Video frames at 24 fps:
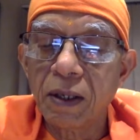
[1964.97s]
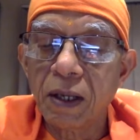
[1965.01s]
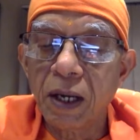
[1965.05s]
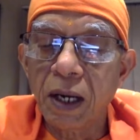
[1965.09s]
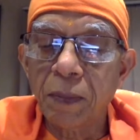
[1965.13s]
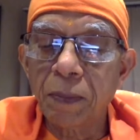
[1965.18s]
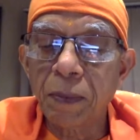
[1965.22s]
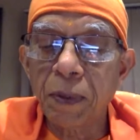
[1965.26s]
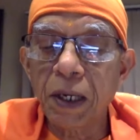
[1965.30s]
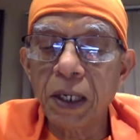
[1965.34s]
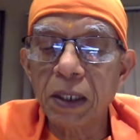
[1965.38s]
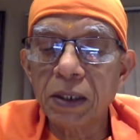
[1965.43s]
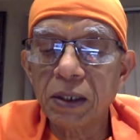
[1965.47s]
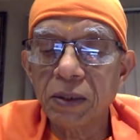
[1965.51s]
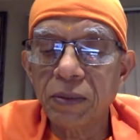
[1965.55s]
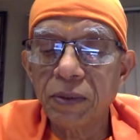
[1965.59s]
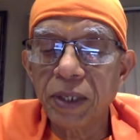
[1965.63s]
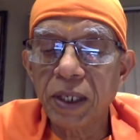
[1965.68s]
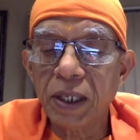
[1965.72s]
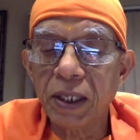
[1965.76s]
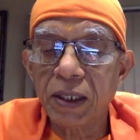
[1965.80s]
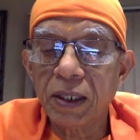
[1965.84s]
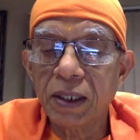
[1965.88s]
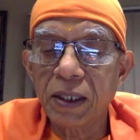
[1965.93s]
Apatha
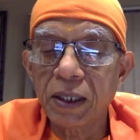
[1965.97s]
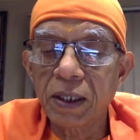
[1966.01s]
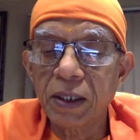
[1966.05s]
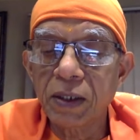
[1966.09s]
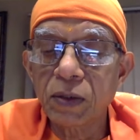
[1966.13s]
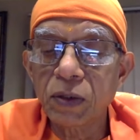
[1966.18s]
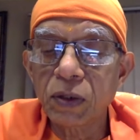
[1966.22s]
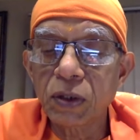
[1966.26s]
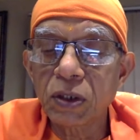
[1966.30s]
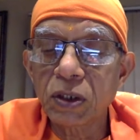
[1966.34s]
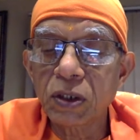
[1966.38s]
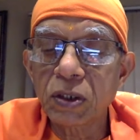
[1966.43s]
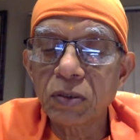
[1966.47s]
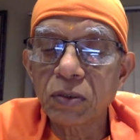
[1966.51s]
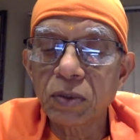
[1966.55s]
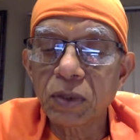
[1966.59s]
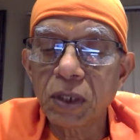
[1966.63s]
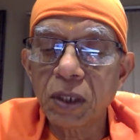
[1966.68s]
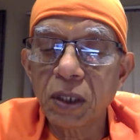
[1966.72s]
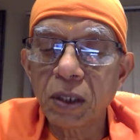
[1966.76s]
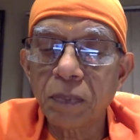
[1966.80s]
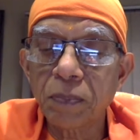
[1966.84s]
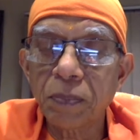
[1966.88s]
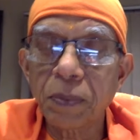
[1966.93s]
vairagya, here he uses the
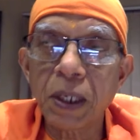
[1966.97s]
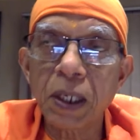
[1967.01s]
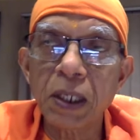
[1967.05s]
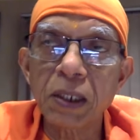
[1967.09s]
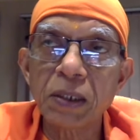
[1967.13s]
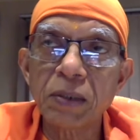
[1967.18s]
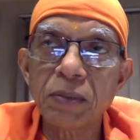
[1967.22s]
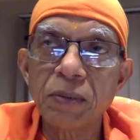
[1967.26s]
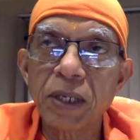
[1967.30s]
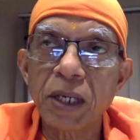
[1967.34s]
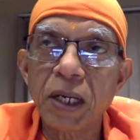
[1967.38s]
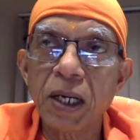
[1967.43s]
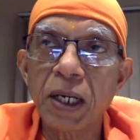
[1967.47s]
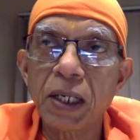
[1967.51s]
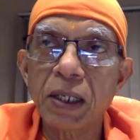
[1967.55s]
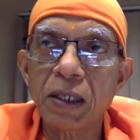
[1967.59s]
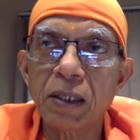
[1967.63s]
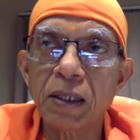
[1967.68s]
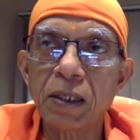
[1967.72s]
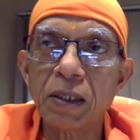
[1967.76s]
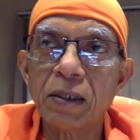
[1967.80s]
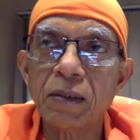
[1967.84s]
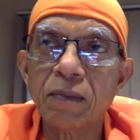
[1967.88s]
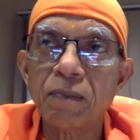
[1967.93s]
word apatha
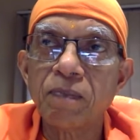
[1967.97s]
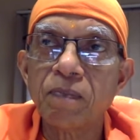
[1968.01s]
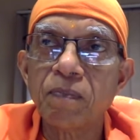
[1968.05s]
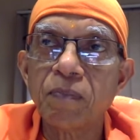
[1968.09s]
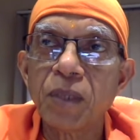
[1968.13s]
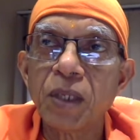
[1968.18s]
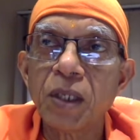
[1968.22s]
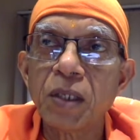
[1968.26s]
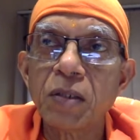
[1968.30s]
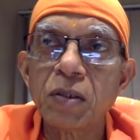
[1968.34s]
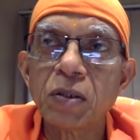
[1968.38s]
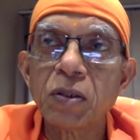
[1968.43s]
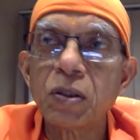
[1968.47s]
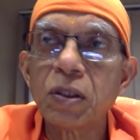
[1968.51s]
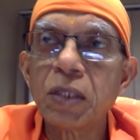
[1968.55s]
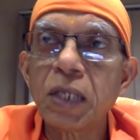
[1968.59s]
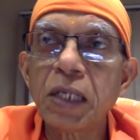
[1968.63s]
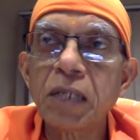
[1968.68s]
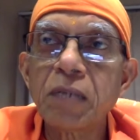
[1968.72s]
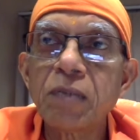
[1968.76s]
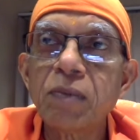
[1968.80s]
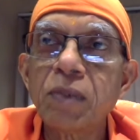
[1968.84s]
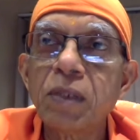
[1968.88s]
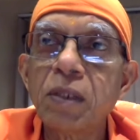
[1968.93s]
vairagya. So
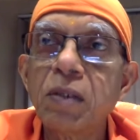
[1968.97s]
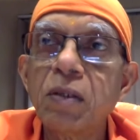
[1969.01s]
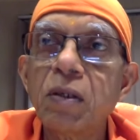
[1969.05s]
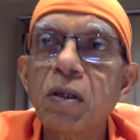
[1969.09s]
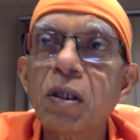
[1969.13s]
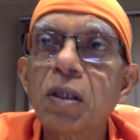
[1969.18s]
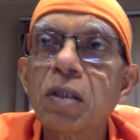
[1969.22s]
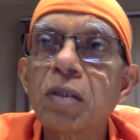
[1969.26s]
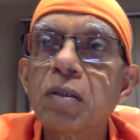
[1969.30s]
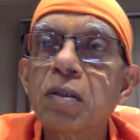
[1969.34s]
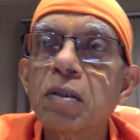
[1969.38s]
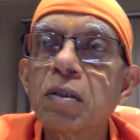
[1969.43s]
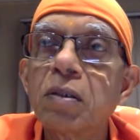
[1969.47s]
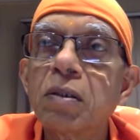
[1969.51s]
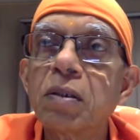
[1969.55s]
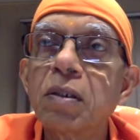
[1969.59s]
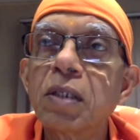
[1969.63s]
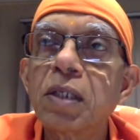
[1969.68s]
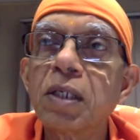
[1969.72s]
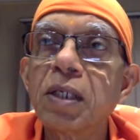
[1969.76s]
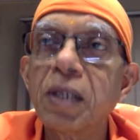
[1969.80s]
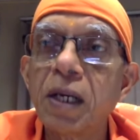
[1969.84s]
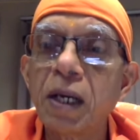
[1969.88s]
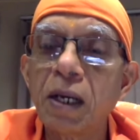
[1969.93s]
that will not
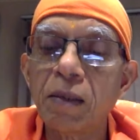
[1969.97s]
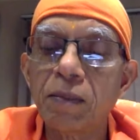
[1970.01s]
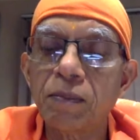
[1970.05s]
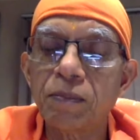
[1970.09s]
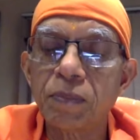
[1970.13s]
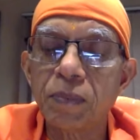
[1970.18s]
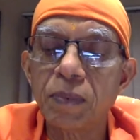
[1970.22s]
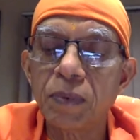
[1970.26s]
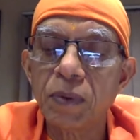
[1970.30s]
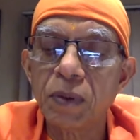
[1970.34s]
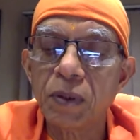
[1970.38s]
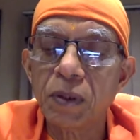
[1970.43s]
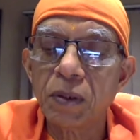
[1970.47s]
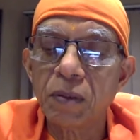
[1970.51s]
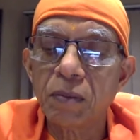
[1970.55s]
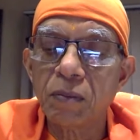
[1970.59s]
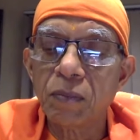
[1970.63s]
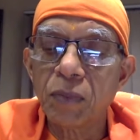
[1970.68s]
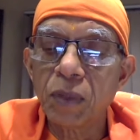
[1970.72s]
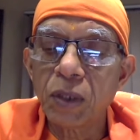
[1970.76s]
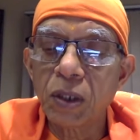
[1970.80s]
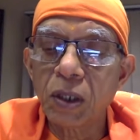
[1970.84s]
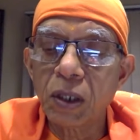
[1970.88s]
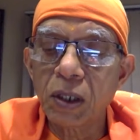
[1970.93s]
help
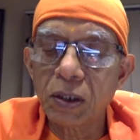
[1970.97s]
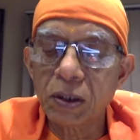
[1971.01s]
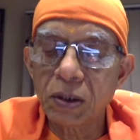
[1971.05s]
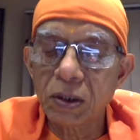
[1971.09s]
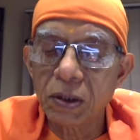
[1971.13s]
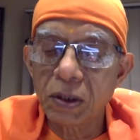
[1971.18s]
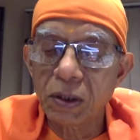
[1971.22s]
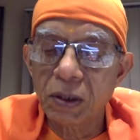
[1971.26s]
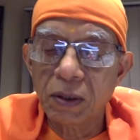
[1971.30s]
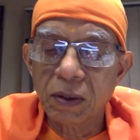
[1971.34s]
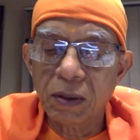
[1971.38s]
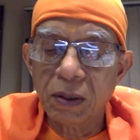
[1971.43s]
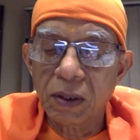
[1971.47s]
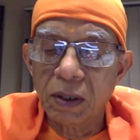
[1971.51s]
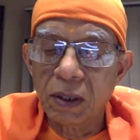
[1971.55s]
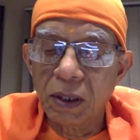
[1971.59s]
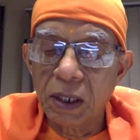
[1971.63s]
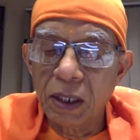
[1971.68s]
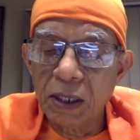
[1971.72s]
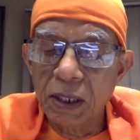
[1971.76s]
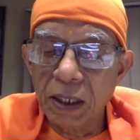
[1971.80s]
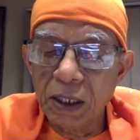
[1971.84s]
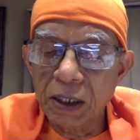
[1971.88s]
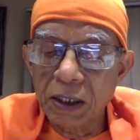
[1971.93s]
because
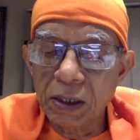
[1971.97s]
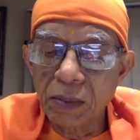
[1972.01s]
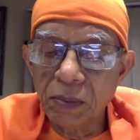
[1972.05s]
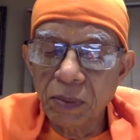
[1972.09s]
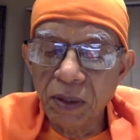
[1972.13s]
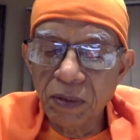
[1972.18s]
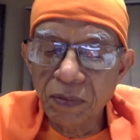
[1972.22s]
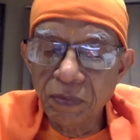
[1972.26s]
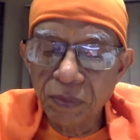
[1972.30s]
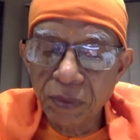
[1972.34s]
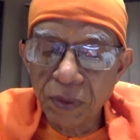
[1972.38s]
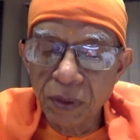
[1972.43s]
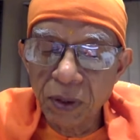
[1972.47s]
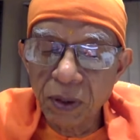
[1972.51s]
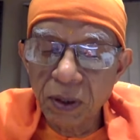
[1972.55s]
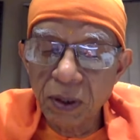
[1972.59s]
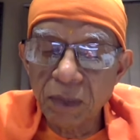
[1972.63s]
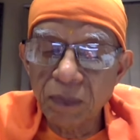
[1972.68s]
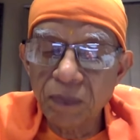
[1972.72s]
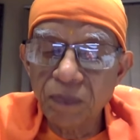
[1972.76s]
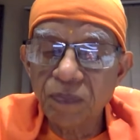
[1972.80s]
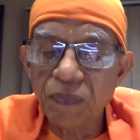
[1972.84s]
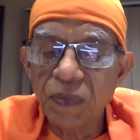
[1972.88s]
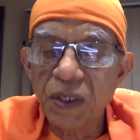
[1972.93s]
it has to be
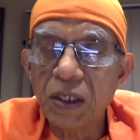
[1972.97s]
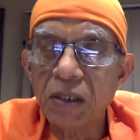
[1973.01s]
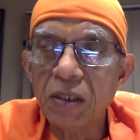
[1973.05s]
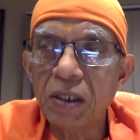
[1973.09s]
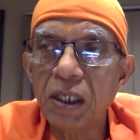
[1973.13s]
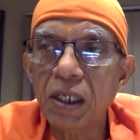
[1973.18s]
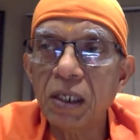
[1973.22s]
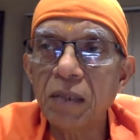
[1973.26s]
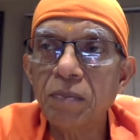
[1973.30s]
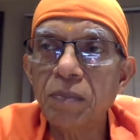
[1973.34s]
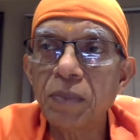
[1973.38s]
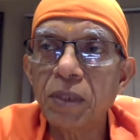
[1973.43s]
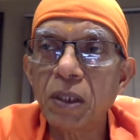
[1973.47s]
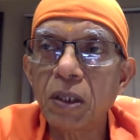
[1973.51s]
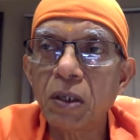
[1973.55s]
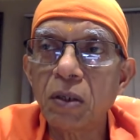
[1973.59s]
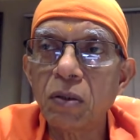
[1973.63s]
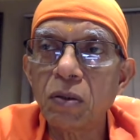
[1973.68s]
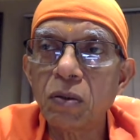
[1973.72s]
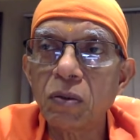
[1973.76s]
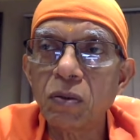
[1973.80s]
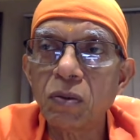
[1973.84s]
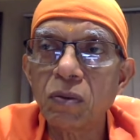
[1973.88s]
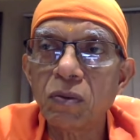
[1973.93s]
firm, deep
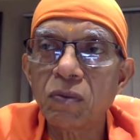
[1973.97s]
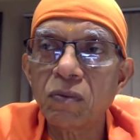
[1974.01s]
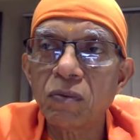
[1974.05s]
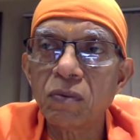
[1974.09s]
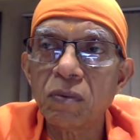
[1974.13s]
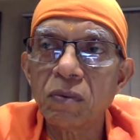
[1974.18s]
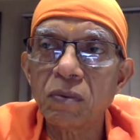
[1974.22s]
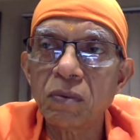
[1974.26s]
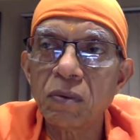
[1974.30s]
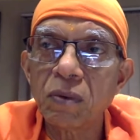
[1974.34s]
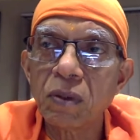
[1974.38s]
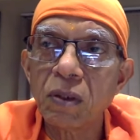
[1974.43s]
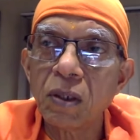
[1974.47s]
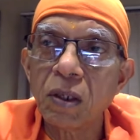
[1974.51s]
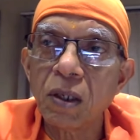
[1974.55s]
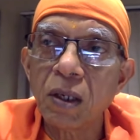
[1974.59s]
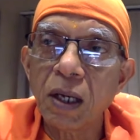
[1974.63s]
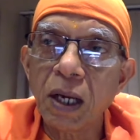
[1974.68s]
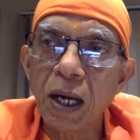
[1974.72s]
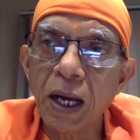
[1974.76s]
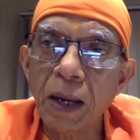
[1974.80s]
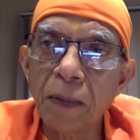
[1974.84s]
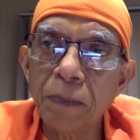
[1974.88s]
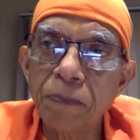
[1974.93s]
down,
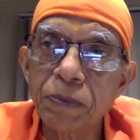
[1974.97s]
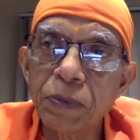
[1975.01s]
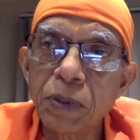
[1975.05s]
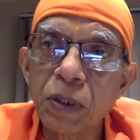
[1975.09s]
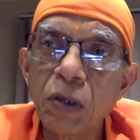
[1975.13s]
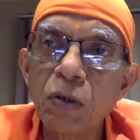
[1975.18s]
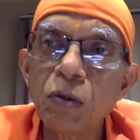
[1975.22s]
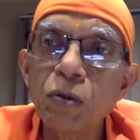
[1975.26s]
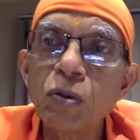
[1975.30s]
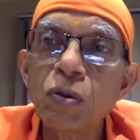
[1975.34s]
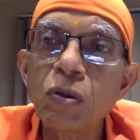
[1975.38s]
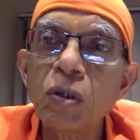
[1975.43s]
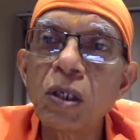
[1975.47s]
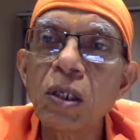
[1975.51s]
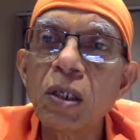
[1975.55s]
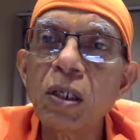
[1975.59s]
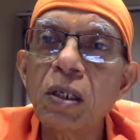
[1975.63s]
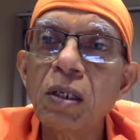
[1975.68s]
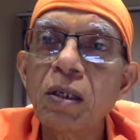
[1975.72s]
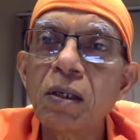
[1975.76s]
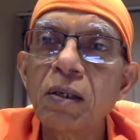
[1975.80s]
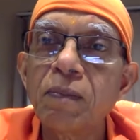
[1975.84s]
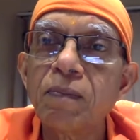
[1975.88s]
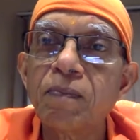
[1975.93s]

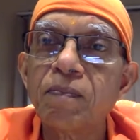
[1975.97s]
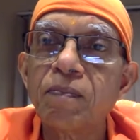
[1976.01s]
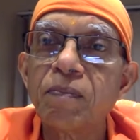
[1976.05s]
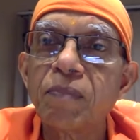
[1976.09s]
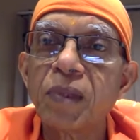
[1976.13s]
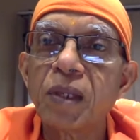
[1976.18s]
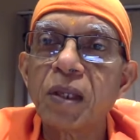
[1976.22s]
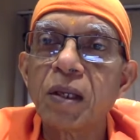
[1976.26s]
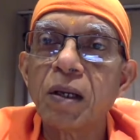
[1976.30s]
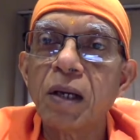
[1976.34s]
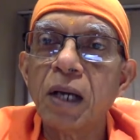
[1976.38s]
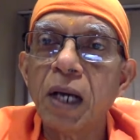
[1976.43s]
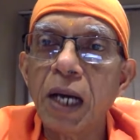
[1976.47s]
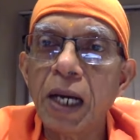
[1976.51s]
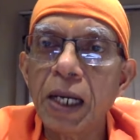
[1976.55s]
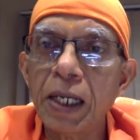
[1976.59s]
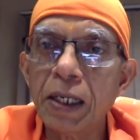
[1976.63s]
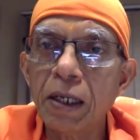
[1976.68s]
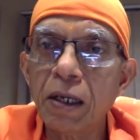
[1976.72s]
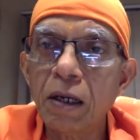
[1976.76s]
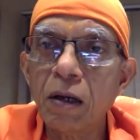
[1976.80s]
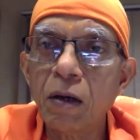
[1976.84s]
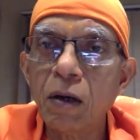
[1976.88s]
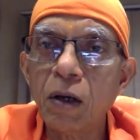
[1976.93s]
absolutely
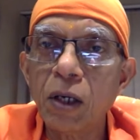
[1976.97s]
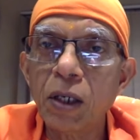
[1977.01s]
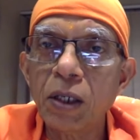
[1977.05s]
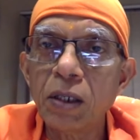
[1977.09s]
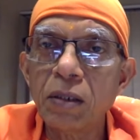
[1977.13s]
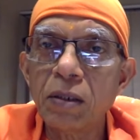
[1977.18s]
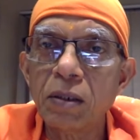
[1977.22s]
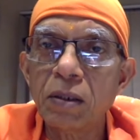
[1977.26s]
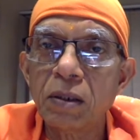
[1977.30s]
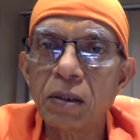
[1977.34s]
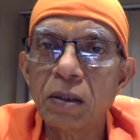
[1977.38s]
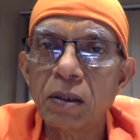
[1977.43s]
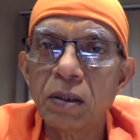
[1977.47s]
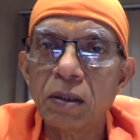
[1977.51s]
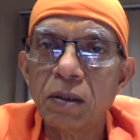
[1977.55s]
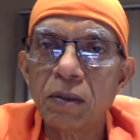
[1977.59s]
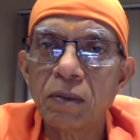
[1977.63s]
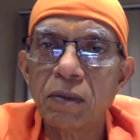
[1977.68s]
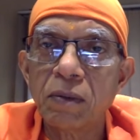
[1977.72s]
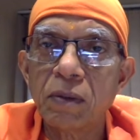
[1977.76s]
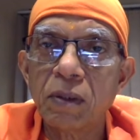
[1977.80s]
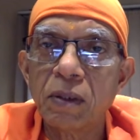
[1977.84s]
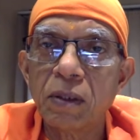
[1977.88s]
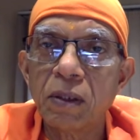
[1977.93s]
unalloyed,
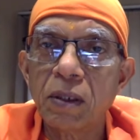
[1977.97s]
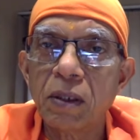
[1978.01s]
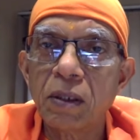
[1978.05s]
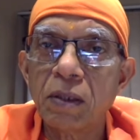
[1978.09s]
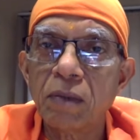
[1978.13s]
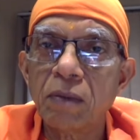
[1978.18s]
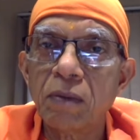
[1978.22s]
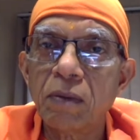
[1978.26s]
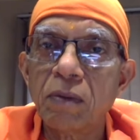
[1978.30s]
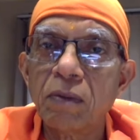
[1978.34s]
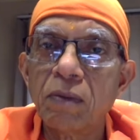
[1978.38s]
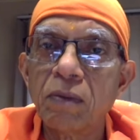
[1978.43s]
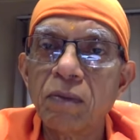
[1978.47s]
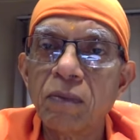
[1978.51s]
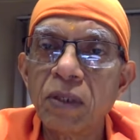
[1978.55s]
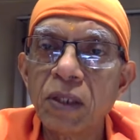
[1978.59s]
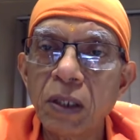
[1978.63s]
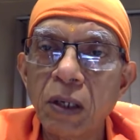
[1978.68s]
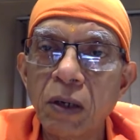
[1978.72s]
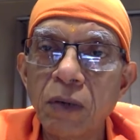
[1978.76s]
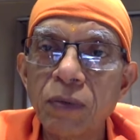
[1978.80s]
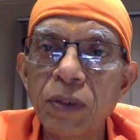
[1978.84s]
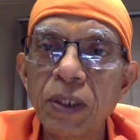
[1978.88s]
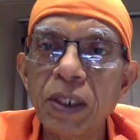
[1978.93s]

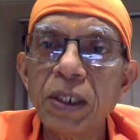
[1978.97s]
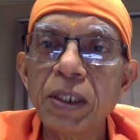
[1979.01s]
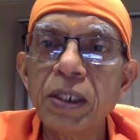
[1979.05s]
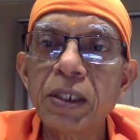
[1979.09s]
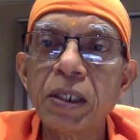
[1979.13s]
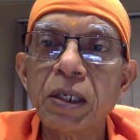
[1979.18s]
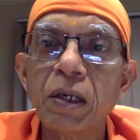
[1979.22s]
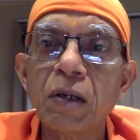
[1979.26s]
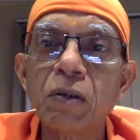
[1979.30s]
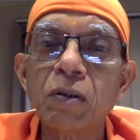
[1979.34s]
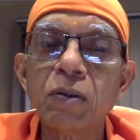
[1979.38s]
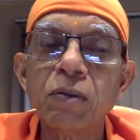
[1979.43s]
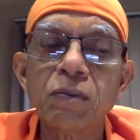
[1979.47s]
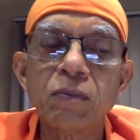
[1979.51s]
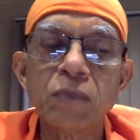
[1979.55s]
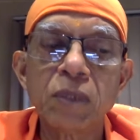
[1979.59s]
without any doubt,